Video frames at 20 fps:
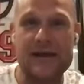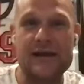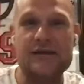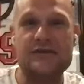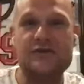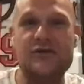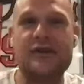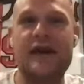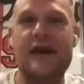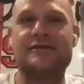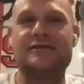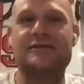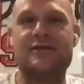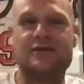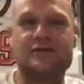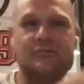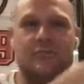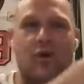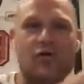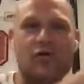So yes,
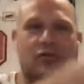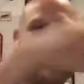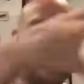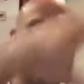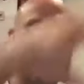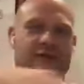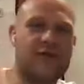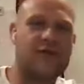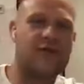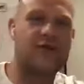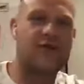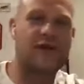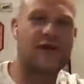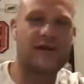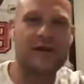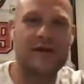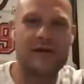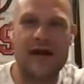there's multiple different